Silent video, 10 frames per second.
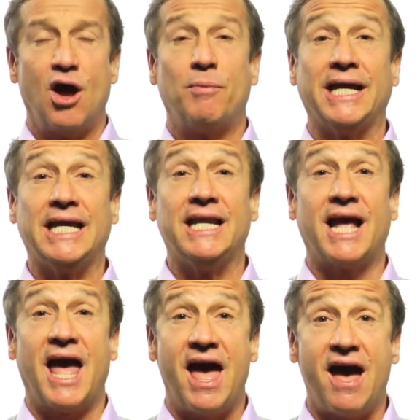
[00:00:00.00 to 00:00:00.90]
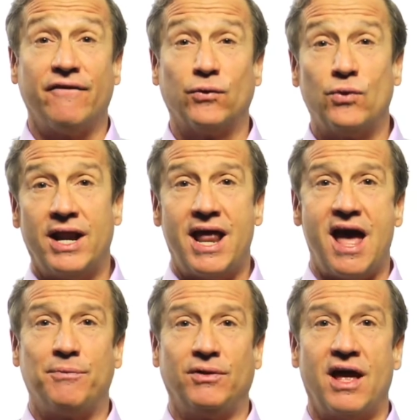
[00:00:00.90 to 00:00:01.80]
by eating a half a red
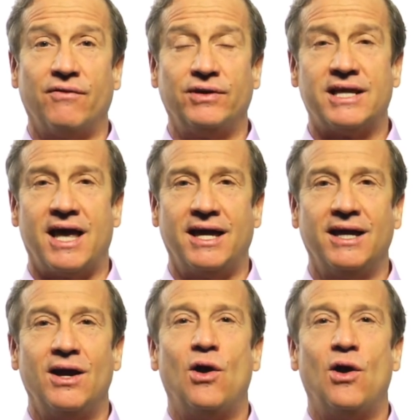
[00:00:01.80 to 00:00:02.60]
apple every day?